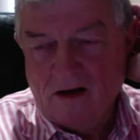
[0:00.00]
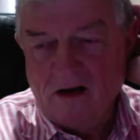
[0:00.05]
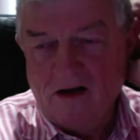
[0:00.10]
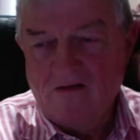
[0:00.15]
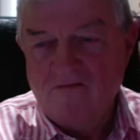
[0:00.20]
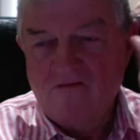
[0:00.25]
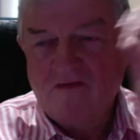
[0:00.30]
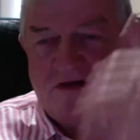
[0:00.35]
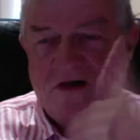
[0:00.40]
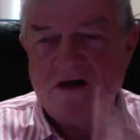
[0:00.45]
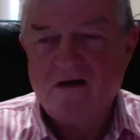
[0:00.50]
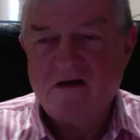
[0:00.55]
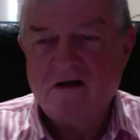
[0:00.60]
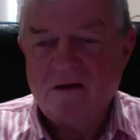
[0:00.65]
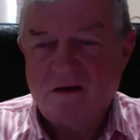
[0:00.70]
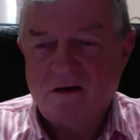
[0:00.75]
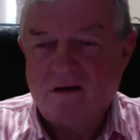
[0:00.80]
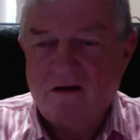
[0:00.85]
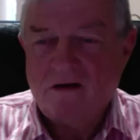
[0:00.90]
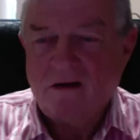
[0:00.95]
I
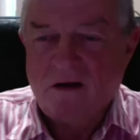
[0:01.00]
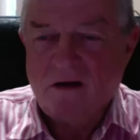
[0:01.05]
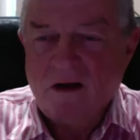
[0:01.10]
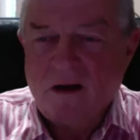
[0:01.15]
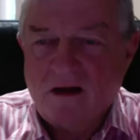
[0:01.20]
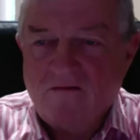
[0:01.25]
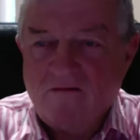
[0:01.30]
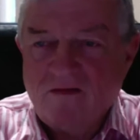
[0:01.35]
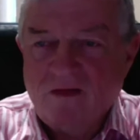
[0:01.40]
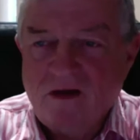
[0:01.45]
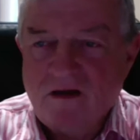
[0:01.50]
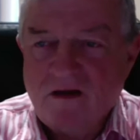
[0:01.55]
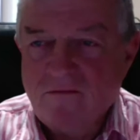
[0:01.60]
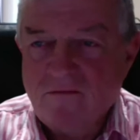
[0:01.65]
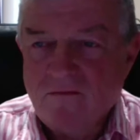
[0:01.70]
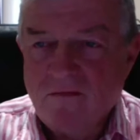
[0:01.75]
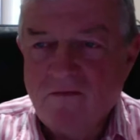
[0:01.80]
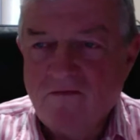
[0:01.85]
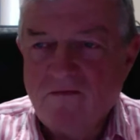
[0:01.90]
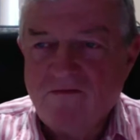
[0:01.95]
love that
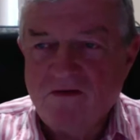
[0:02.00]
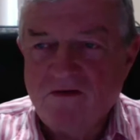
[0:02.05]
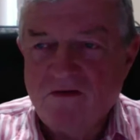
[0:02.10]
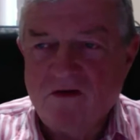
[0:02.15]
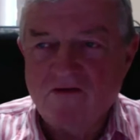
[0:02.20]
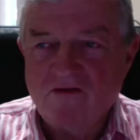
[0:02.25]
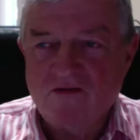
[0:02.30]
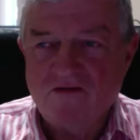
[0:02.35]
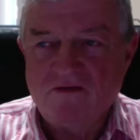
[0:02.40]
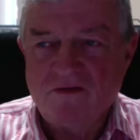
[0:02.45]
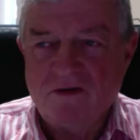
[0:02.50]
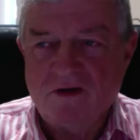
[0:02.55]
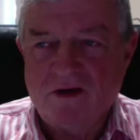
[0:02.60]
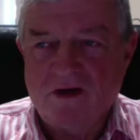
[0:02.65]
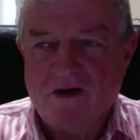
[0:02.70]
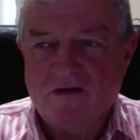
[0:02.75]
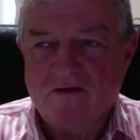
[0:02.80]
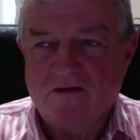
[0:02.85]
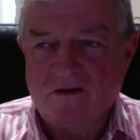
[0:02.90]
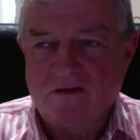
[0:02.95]
philosophy,
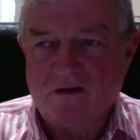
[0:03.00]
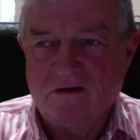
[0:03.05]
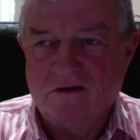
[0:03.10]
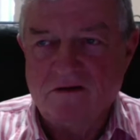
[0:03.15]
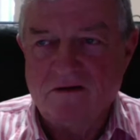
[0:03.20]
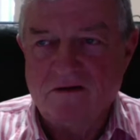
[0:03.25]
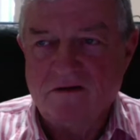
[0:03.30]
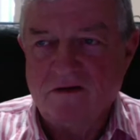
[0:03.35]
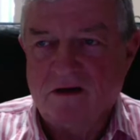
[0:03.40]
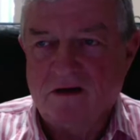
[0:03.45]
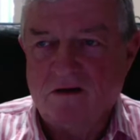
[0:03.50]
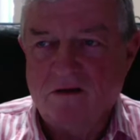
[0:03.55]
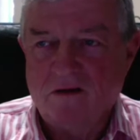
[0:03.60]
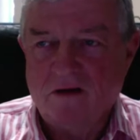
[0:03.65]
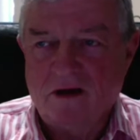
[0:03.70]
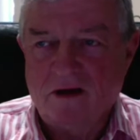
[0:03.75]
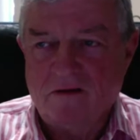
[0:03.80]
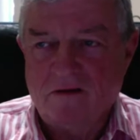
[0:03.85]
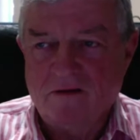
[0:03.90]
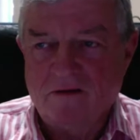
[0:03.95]
actually, the
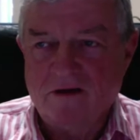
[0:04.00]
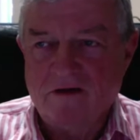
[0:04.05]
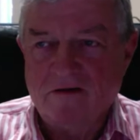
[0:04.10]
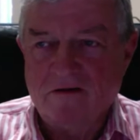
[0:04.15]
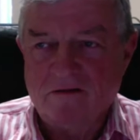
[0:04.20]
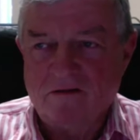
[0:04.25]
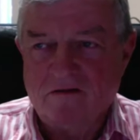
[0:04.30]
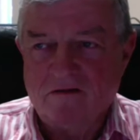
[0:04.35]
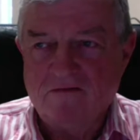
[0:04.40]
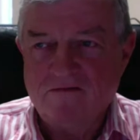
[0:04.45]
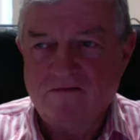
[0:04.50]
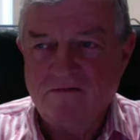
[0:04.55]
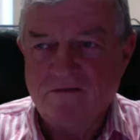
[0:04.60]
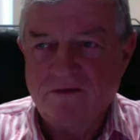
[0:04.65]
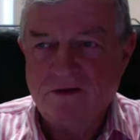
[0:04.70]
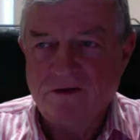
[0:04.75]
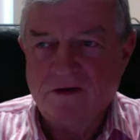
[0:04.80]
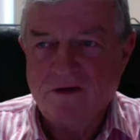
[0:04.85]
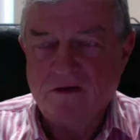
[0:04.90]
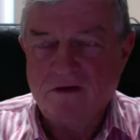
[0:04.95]
whole area of,
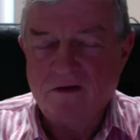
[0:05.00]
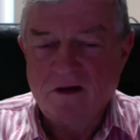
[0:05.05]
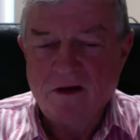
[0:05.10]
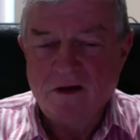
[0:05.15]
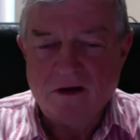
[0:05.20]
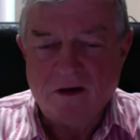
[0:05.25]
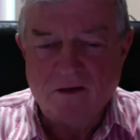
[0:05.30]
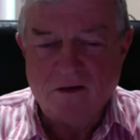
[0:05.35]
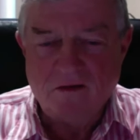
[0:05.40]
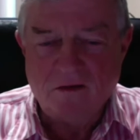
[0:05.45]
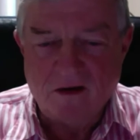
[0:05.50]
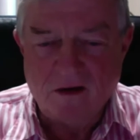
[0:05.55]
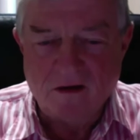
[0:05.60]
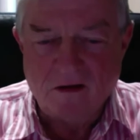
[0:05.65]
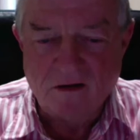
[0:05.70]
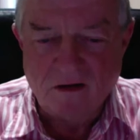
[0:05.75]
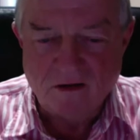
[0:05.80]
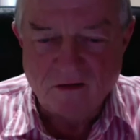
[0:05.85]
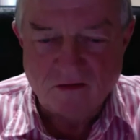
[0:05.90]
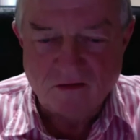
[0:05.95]
in the
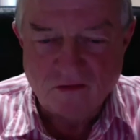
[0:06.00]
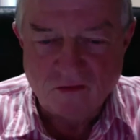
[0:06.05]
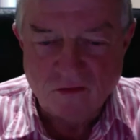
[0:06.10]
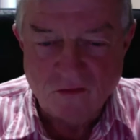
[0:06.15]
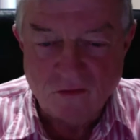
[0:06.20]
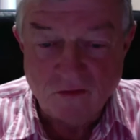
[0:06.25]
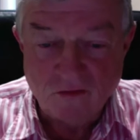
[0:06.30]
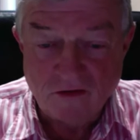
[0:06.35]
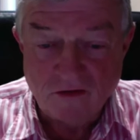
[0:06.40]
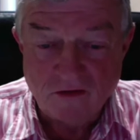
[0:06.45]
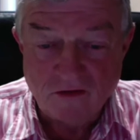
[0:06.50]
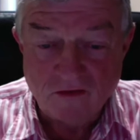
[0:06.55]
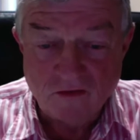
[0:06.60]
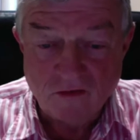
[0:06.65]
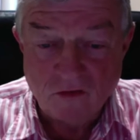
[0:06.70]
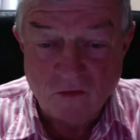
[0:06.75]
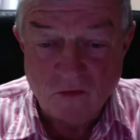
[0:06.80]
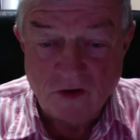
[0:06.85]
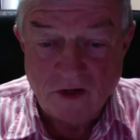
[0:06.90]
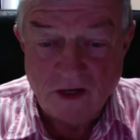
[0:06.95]
end, our story is
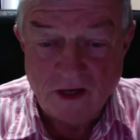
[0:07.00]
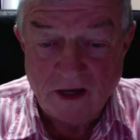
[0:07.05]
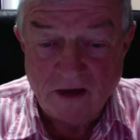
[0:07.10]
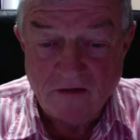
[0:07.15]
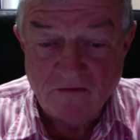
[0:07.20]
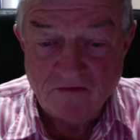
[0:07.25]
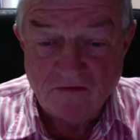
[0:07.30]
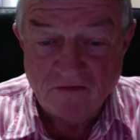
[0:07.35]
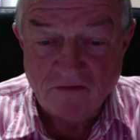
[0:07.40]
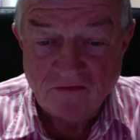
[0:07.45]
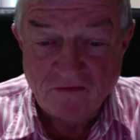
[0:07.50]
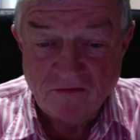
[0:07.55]
all we have.